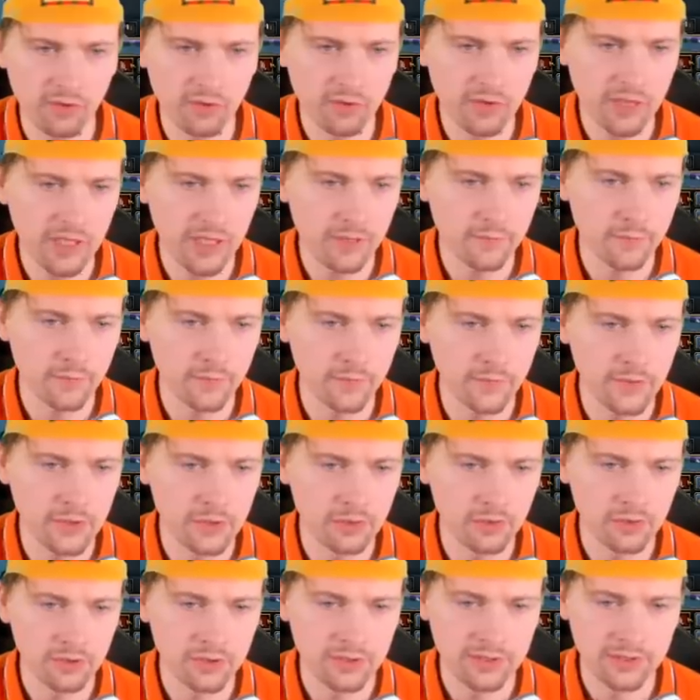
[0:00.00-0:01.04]
Going out of
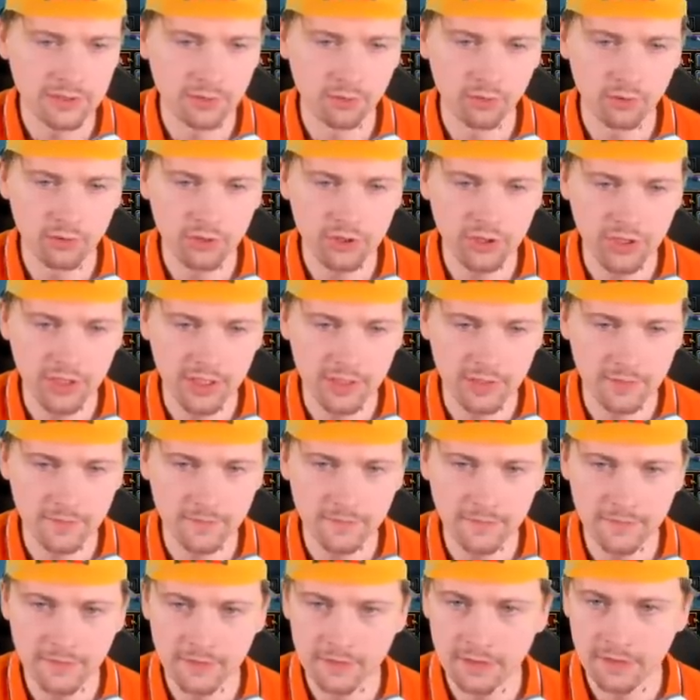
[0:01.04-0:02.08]
here, Scorch
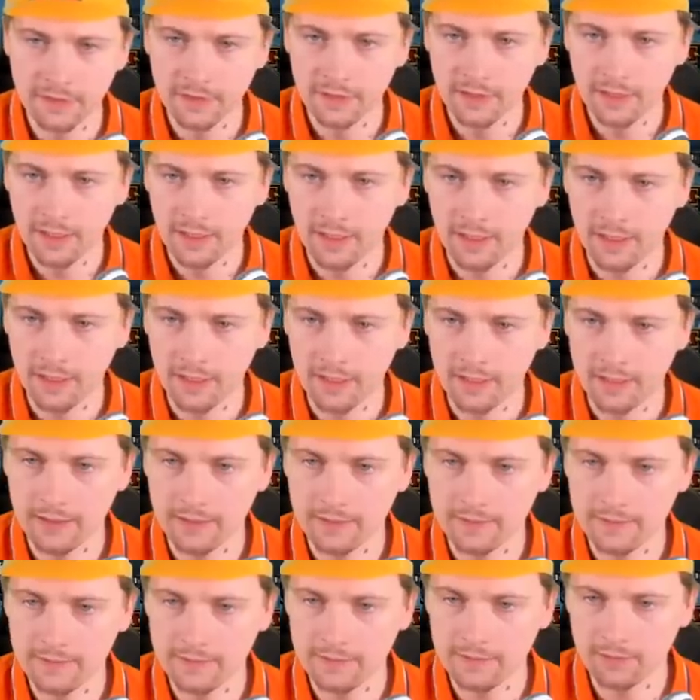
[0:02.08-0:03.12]
Earth,
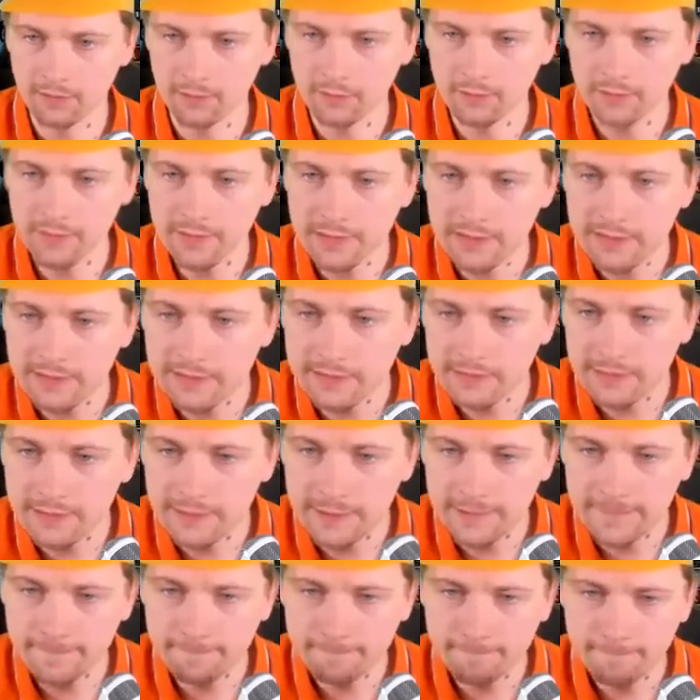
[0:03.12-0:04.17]
And
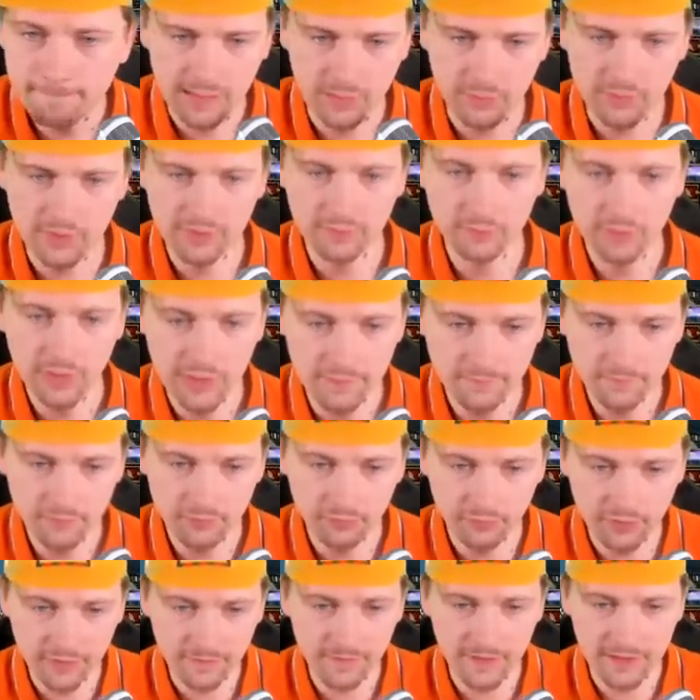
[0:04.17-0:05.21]
honestly, okay, we, we have
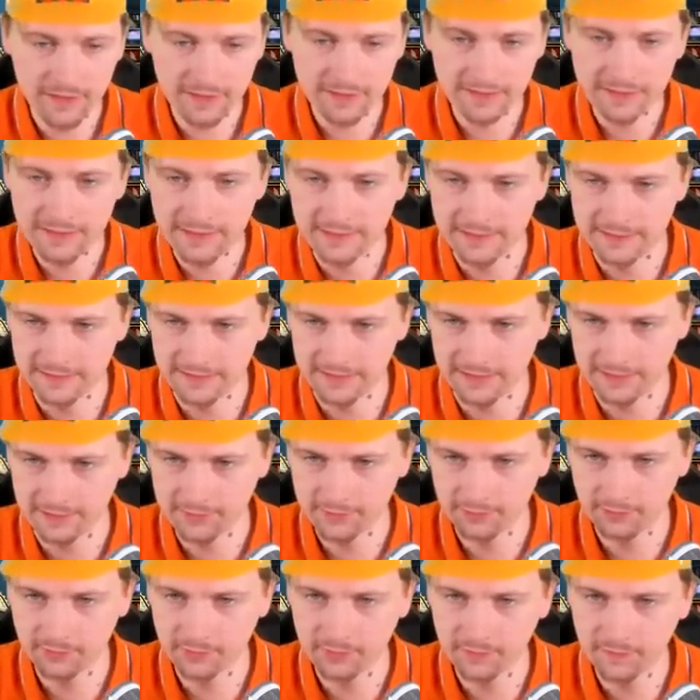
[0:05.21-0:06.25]
to defend Nizza.
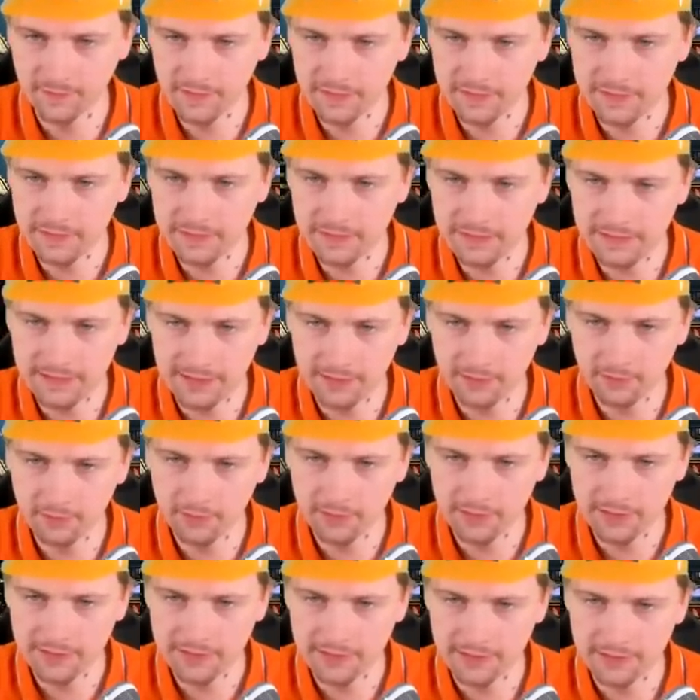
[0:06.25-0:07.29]
So to defend Nizza, I'm
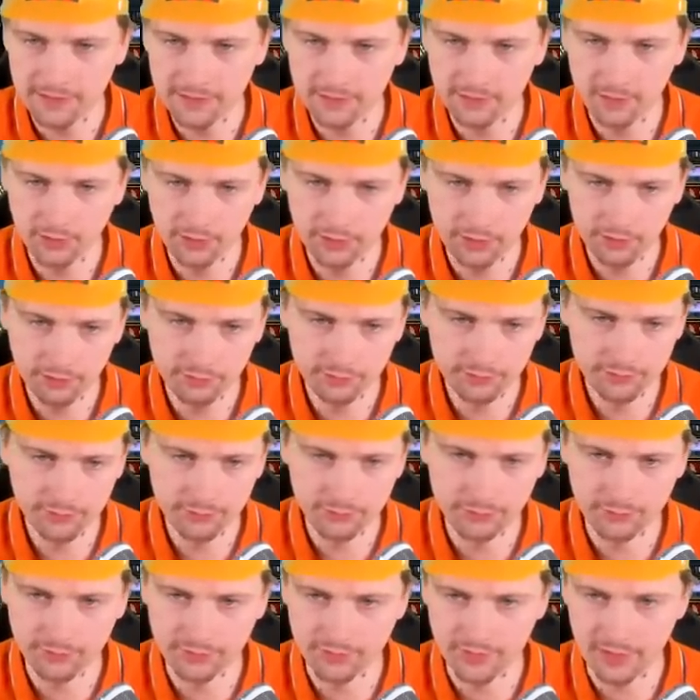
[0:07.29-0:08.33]
gonna send those
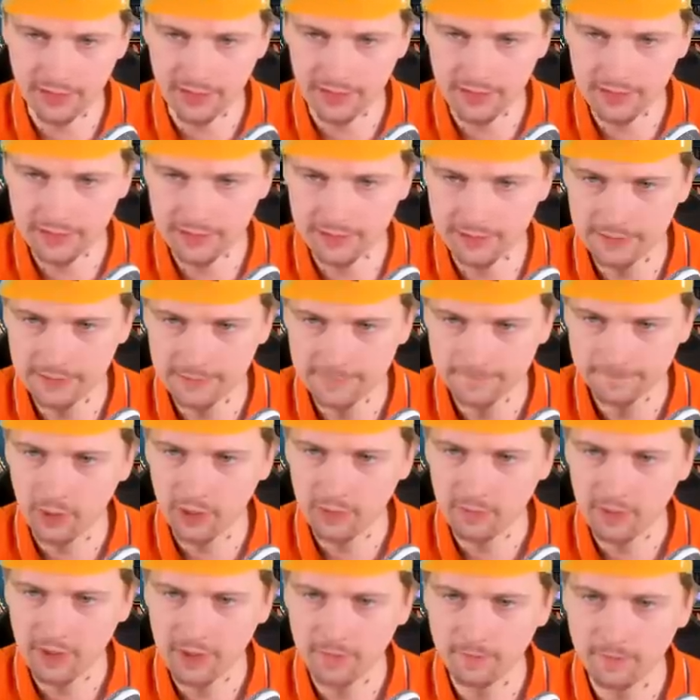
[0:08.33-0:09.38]
two stacks,
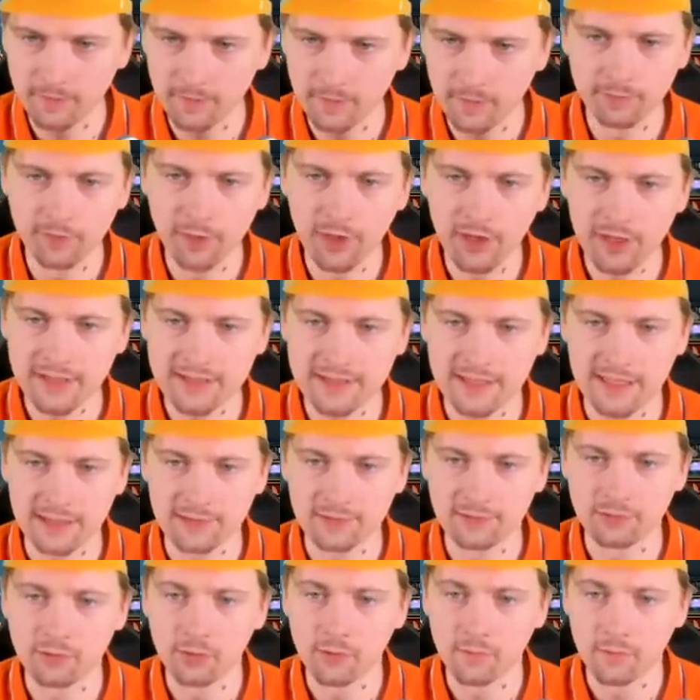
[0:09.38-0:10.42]
while my Merc
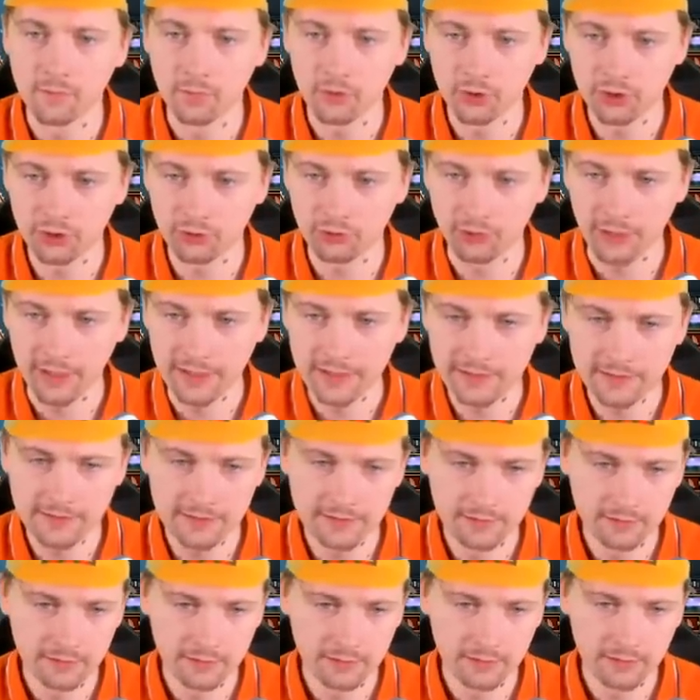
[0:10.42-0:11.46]
stacks will go for
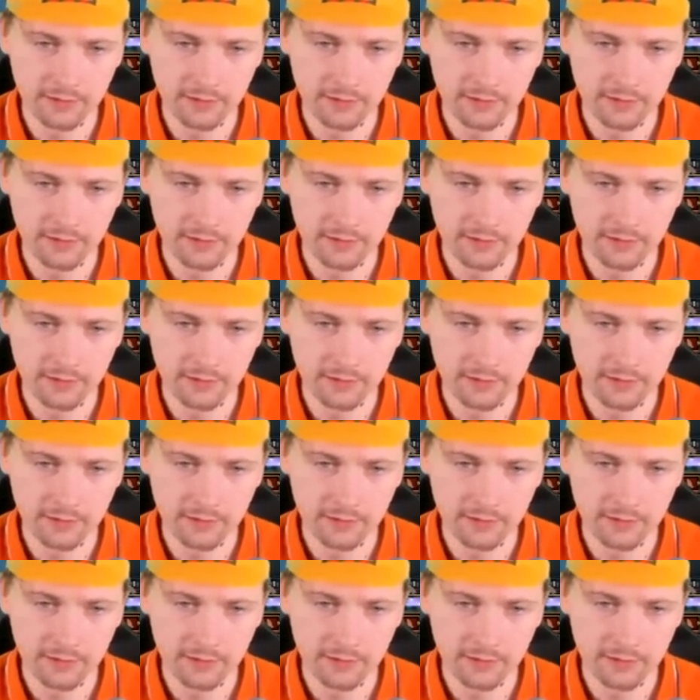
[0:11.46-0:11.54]
Trent,